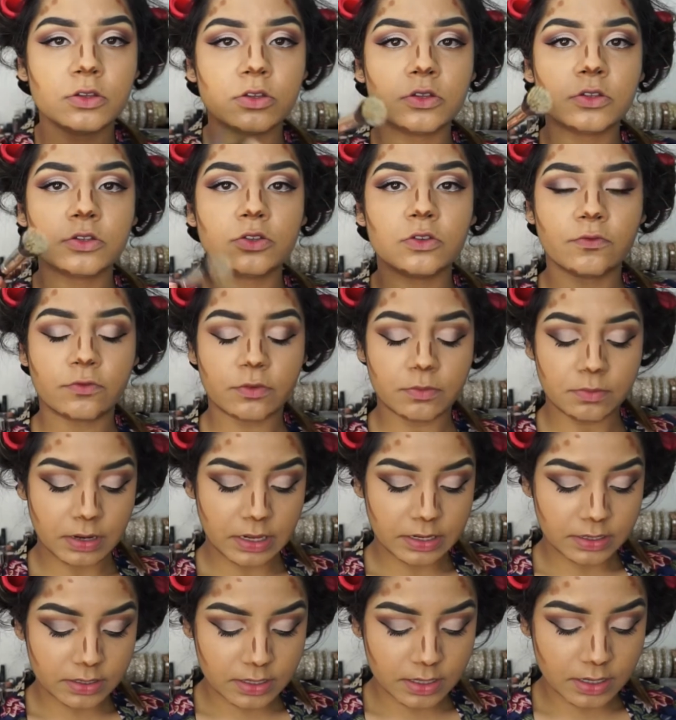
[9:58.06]
So for
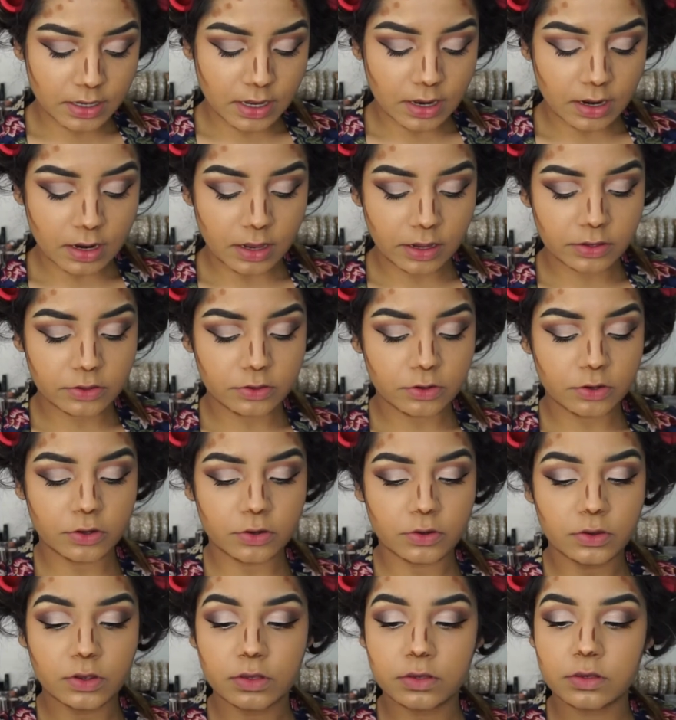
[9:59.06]
blending, I like to
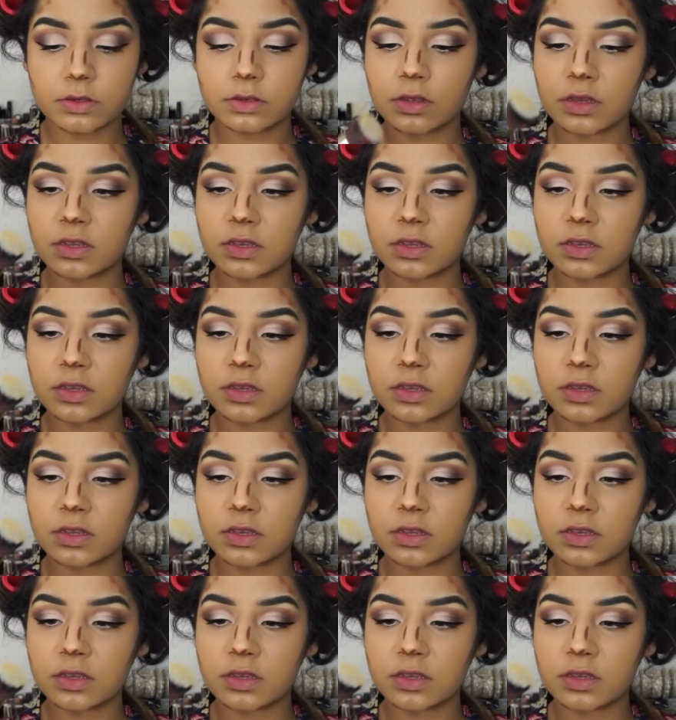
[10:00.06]
use